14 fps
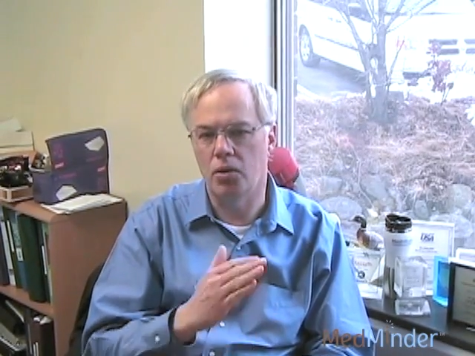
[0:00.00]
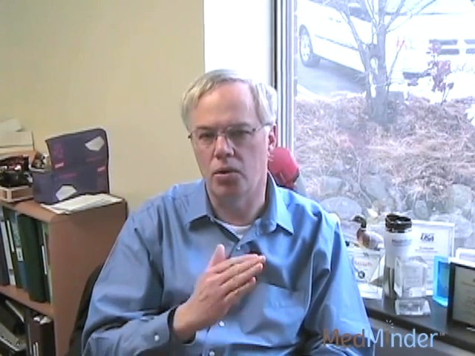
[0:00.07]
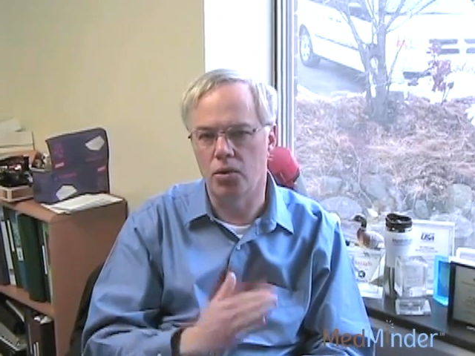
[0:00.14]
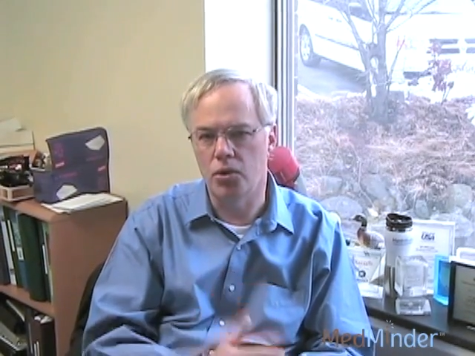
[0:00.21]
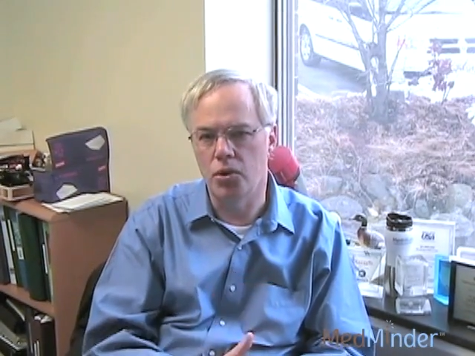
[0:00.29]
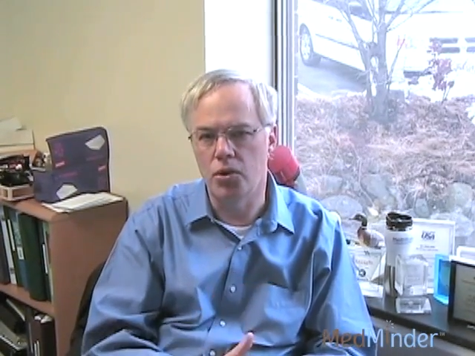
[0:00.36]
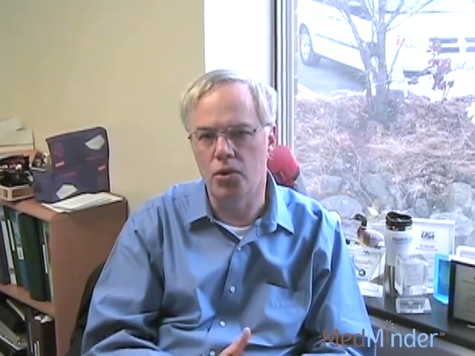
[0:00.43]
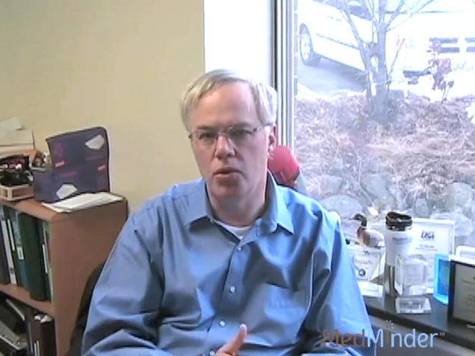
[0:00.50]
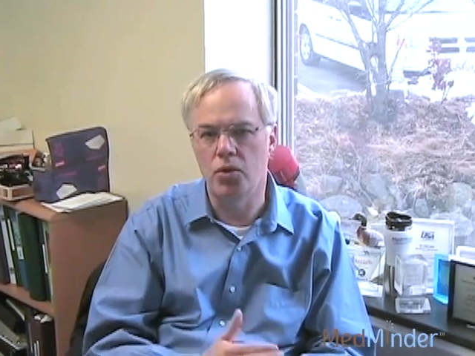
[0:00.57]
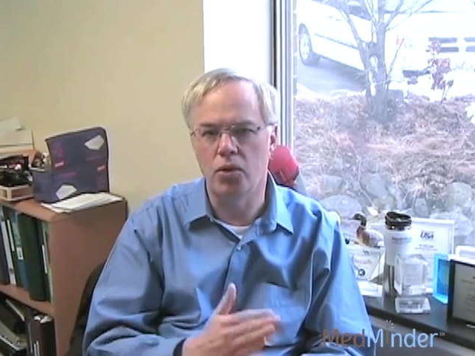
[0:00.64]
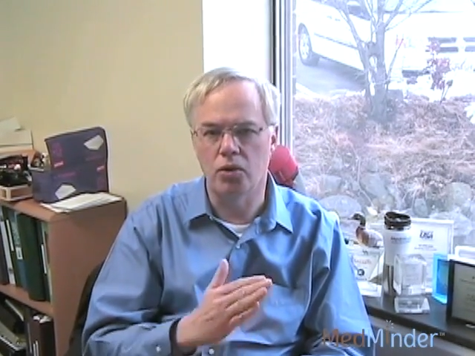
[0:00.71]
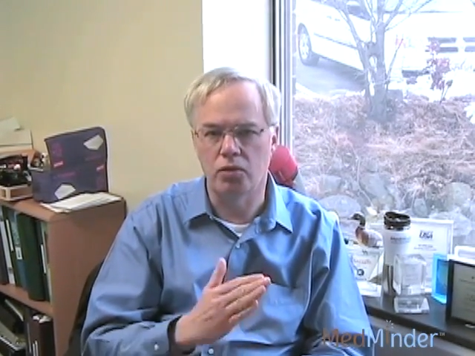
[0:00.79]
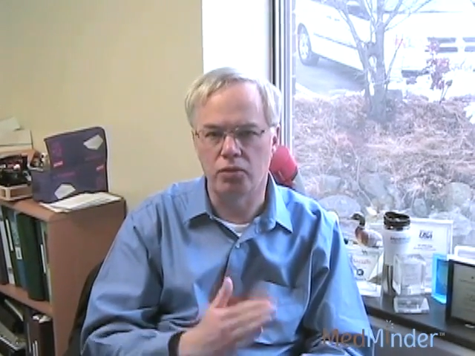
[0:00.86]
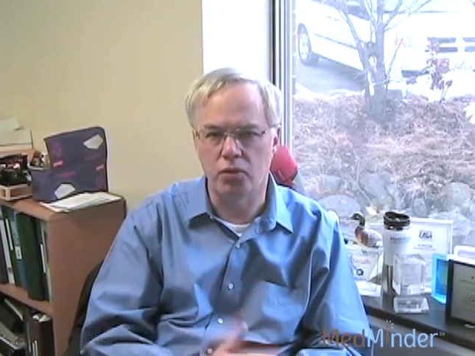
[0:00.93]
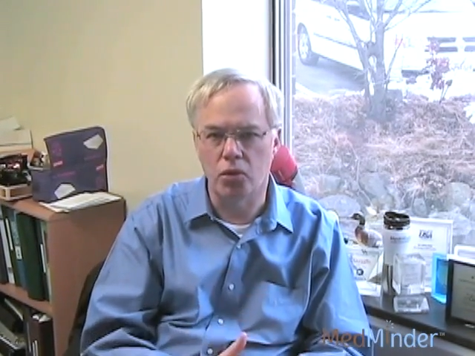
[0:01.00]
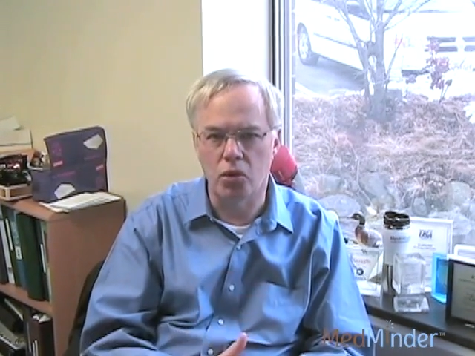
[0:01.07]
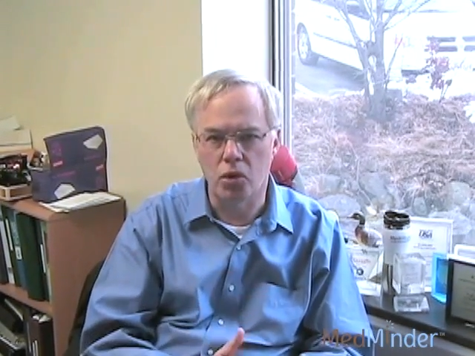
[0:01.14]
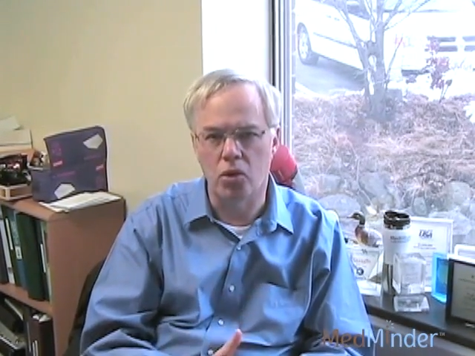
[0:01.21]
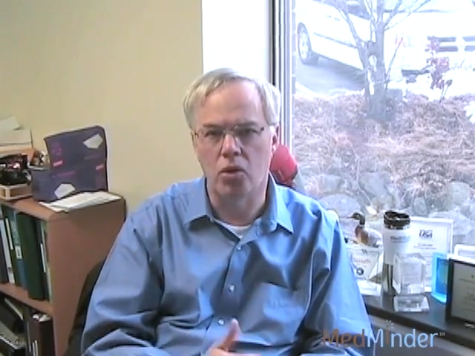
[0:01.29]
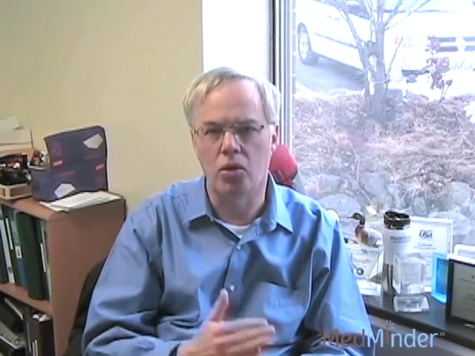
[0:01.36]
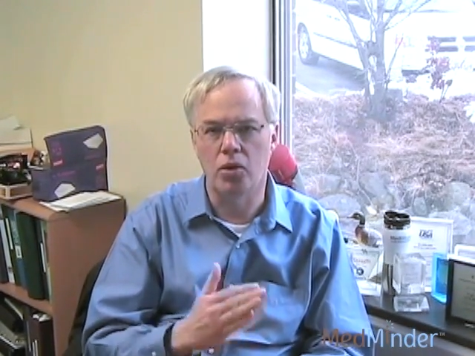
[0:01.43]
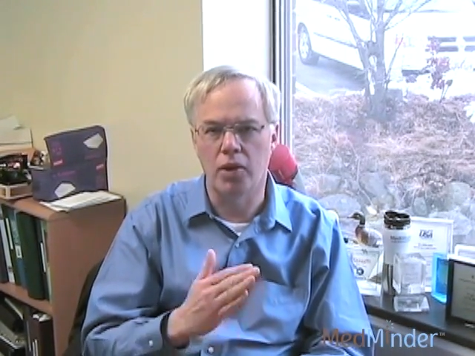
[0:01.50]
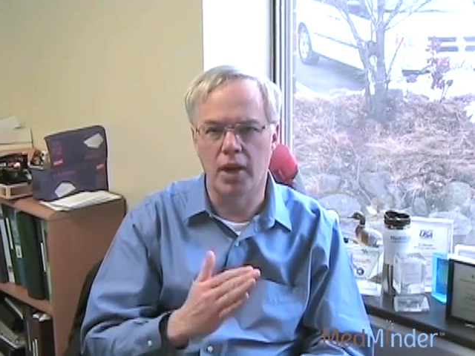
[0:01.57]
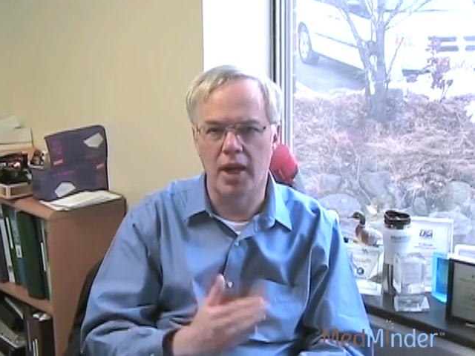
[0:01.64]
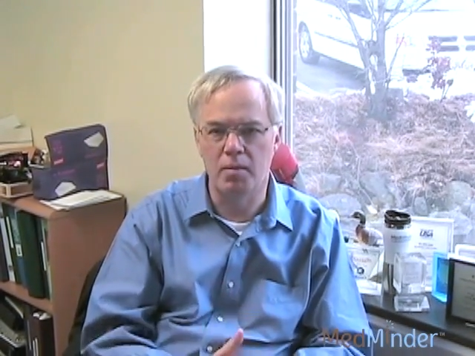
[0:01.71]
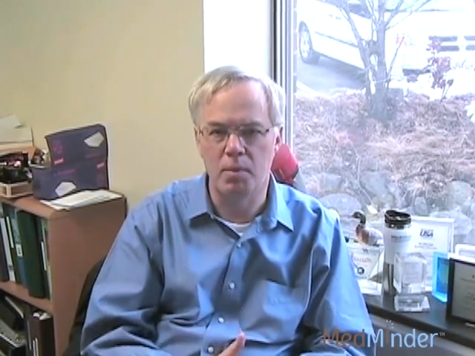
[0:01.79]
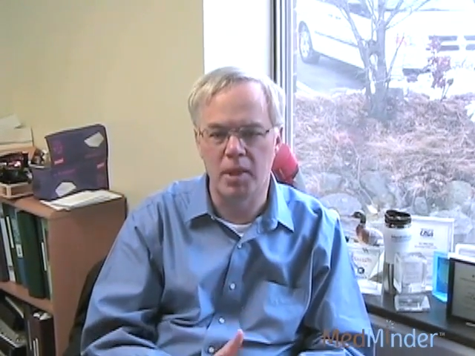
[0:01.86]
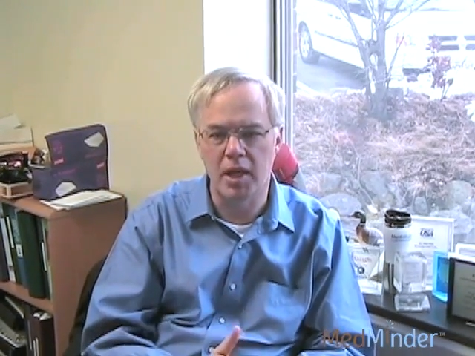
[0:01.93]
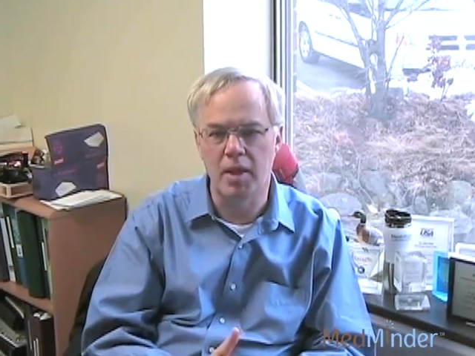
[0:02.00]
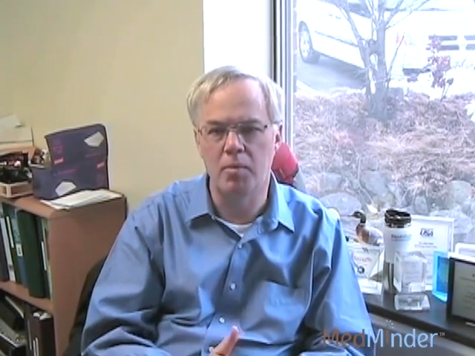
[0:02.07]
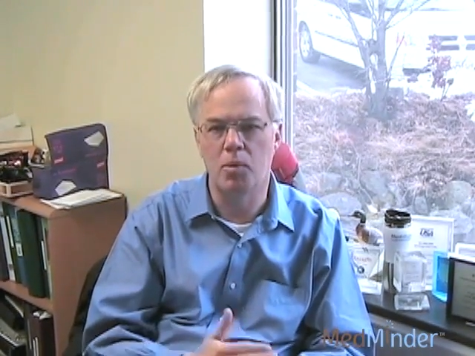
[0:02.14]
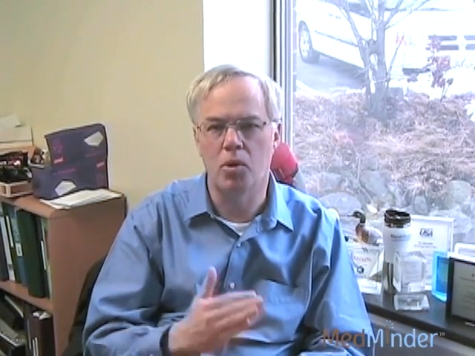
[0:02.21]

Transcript: or noon or 4 or 9 p.m.